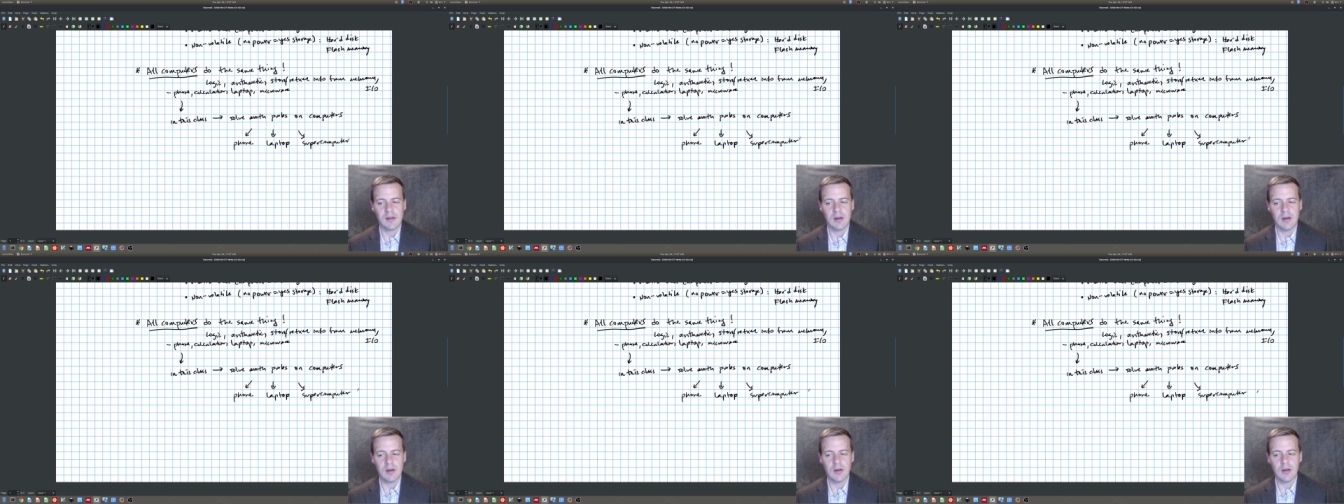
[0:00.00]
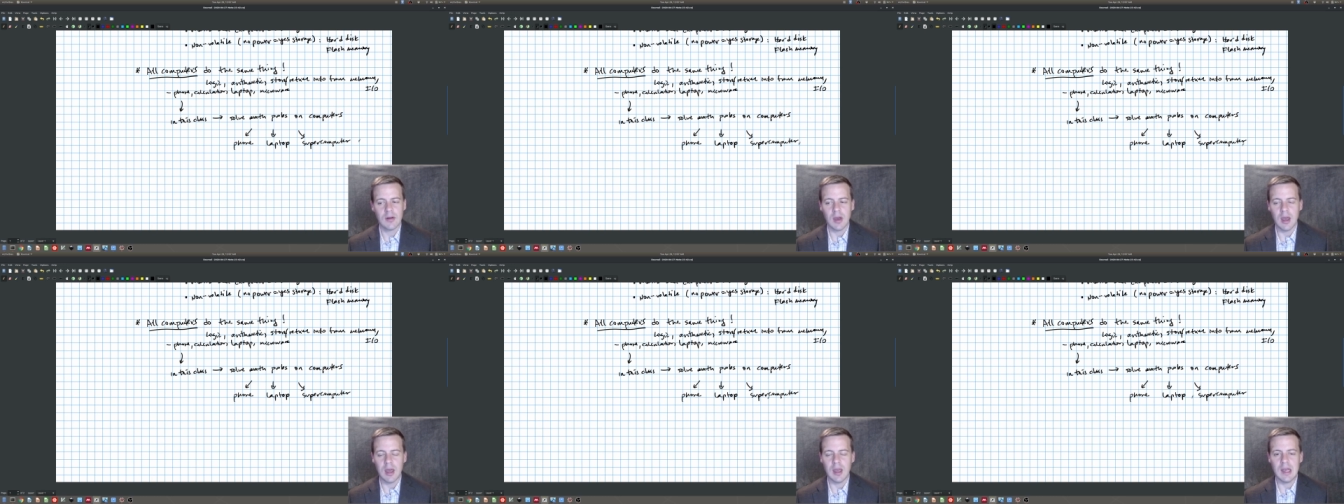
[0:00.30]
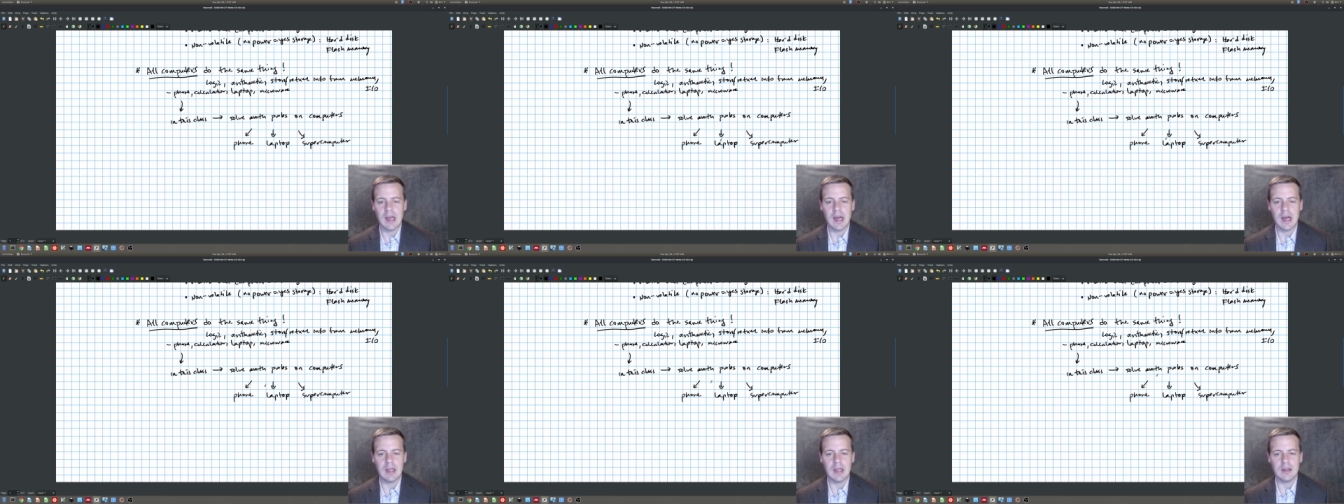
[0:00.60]
Okay,
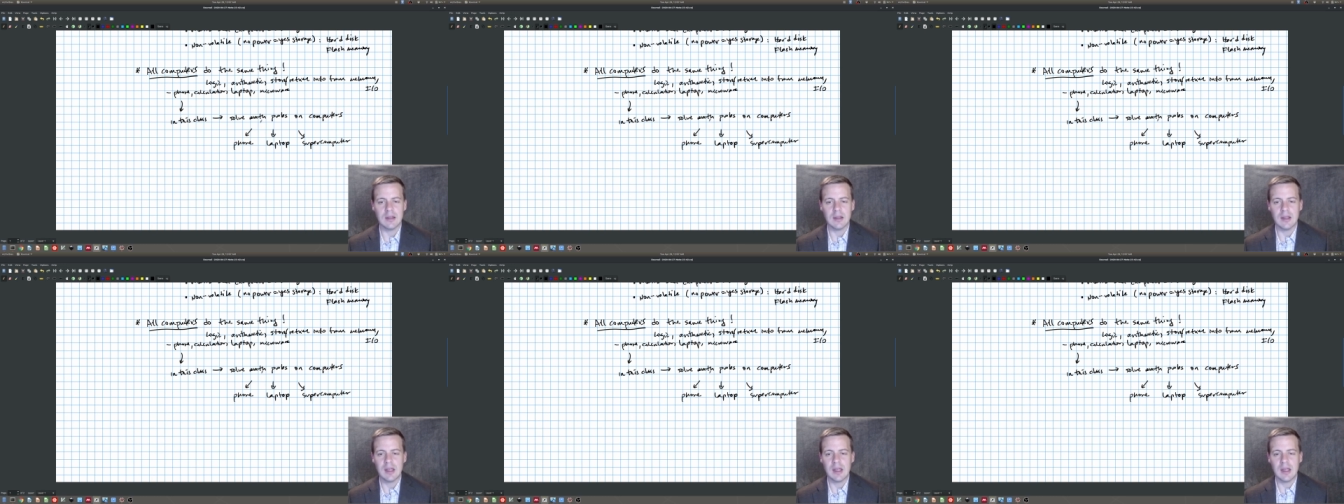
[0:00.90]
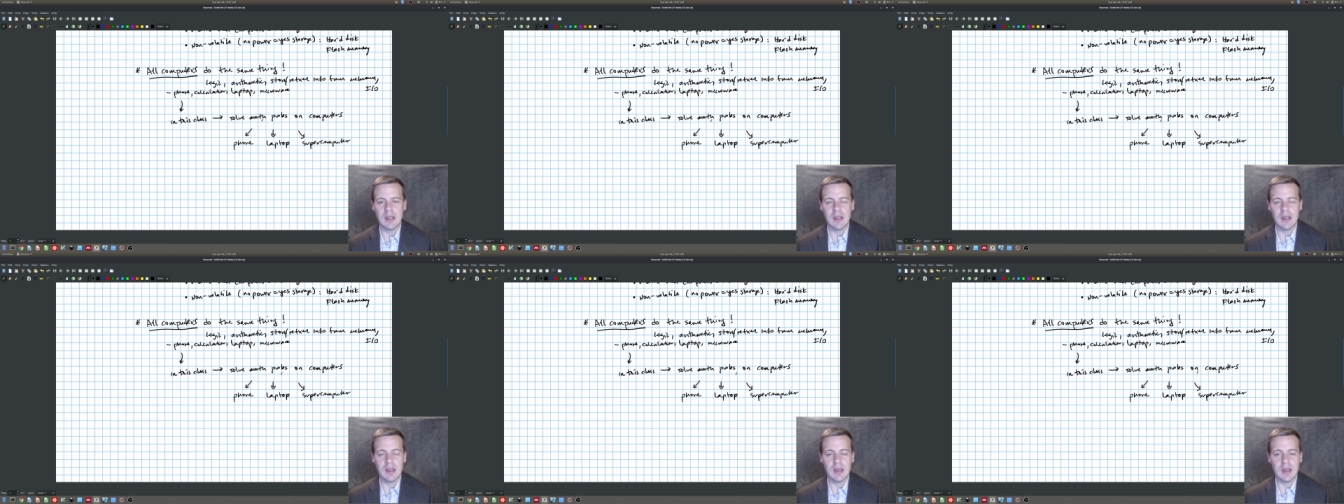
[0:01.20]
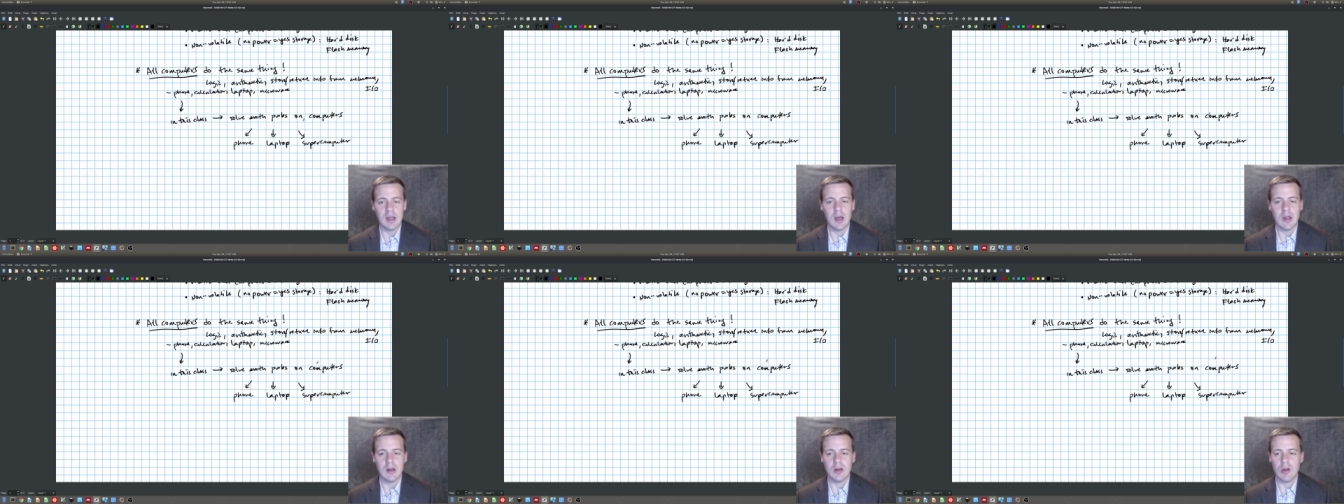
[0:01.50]

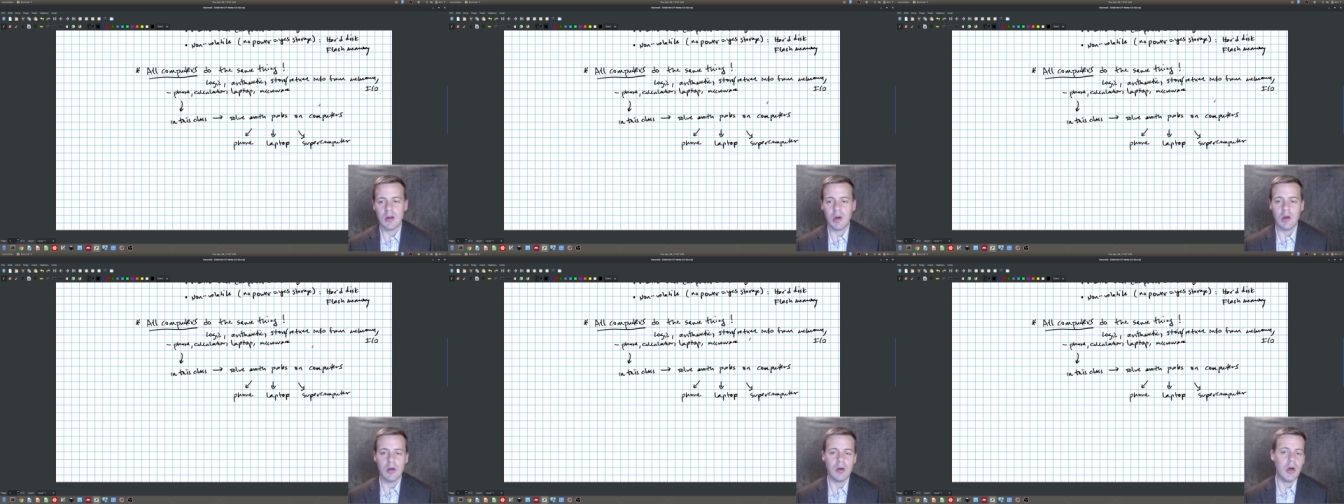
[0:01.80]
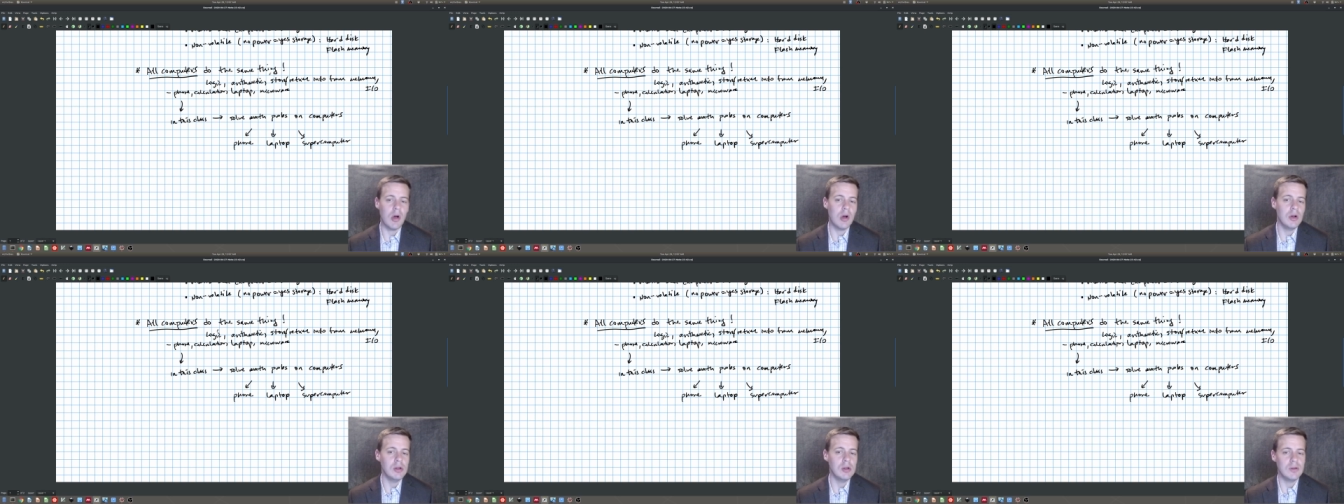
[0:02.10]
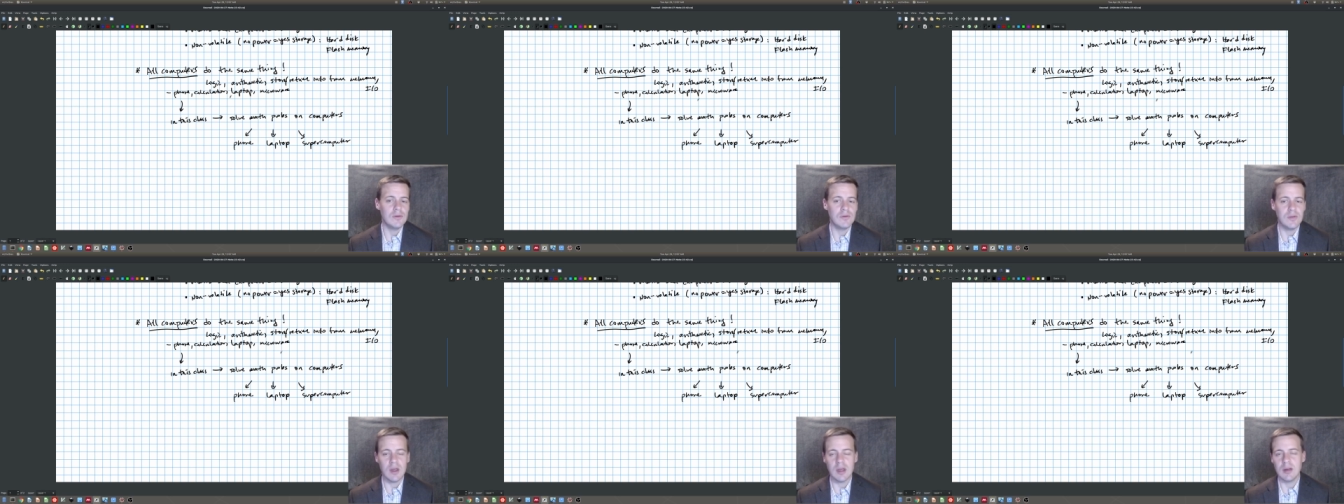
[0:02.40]
and all of
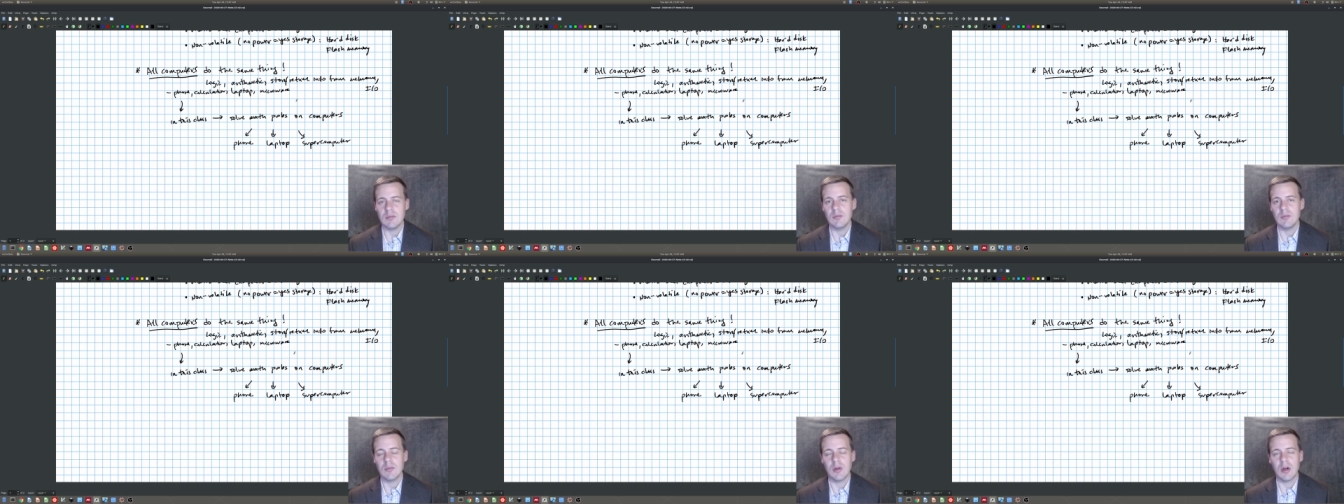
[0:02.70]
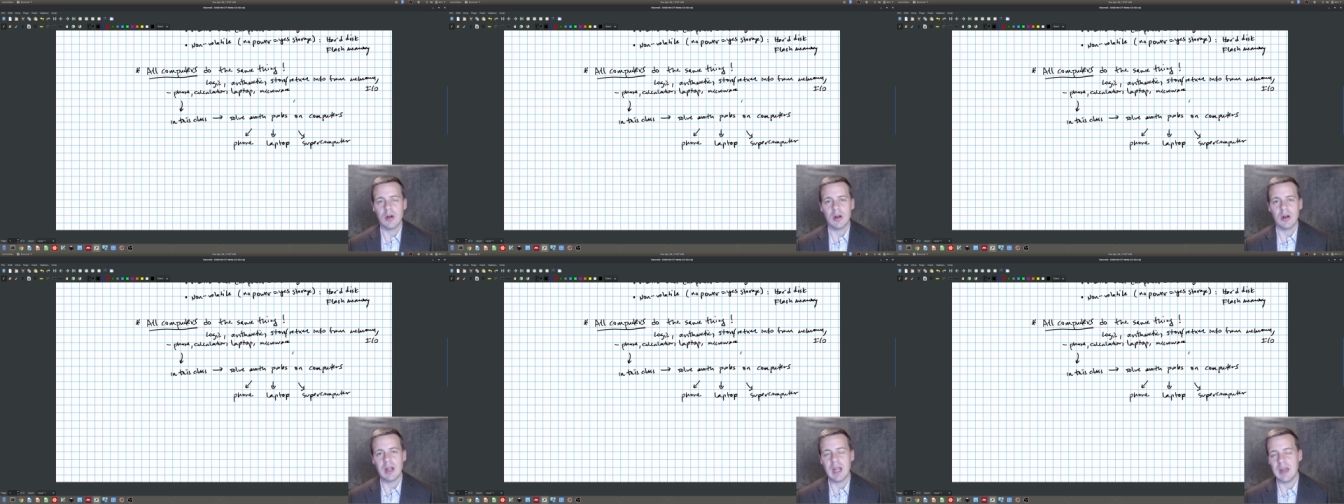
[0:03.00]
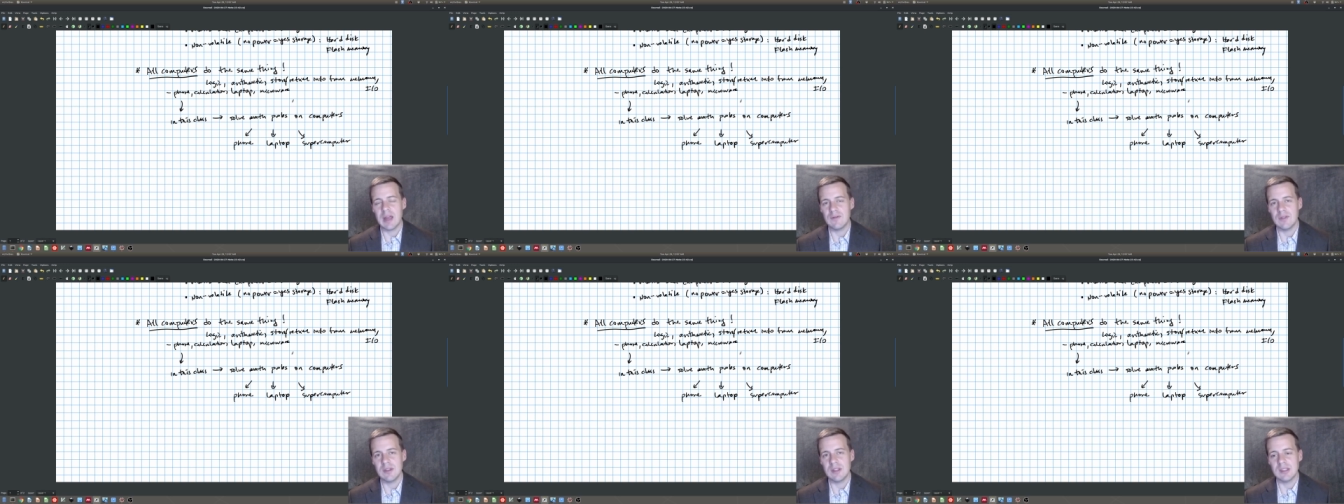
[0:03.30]
them are going to have
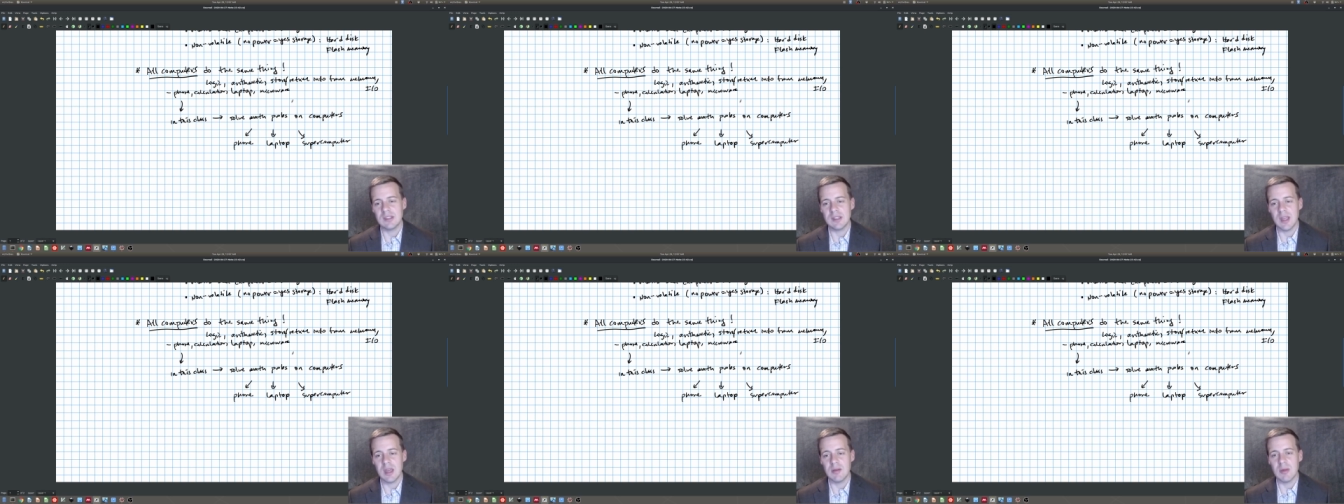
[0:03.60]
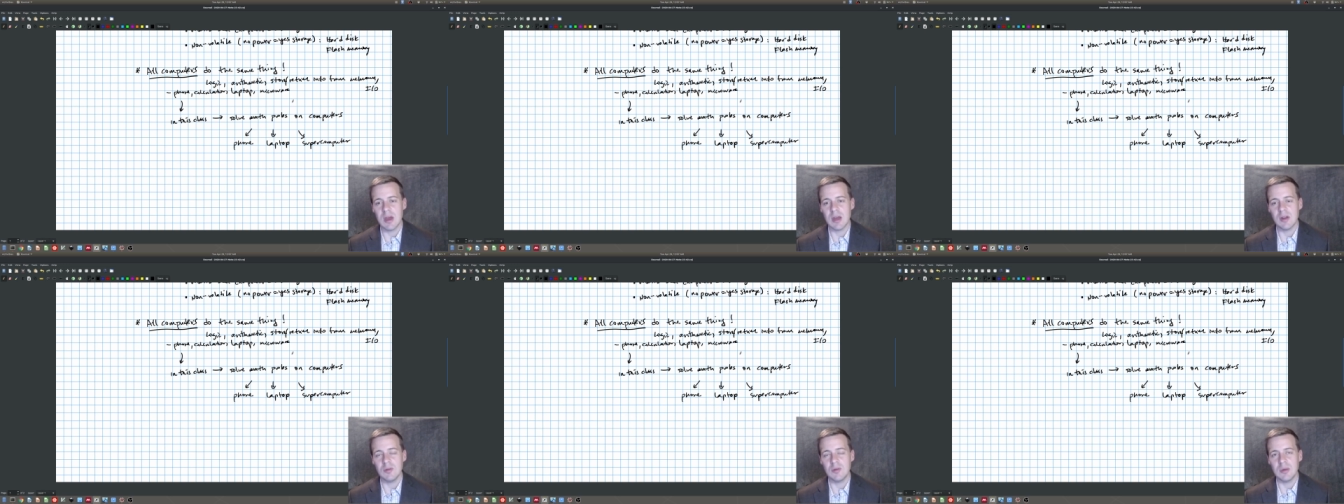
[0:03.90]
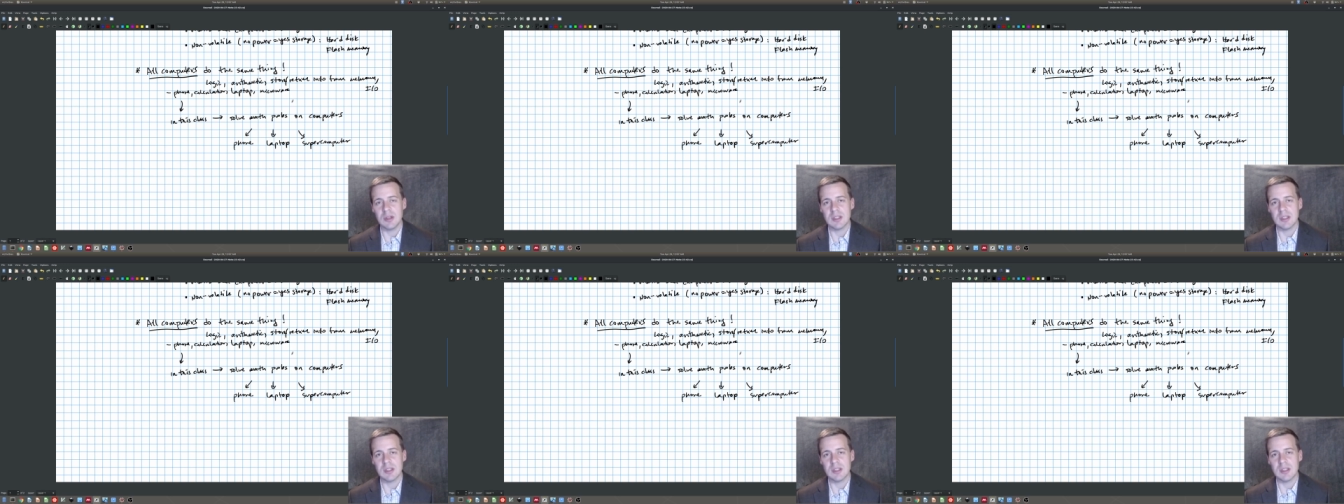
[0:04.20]
these same elements.